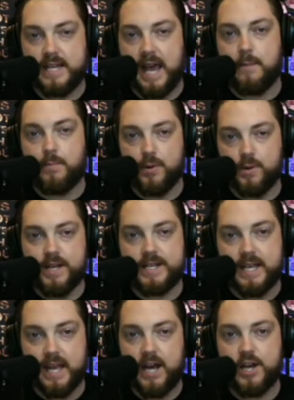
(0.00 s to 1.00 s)
table
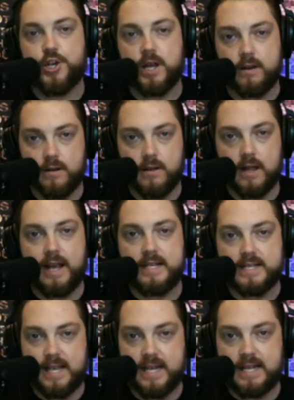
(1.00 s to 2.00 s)
discussion, like
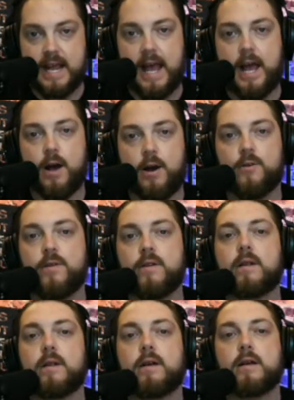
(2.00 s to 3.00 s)
sit down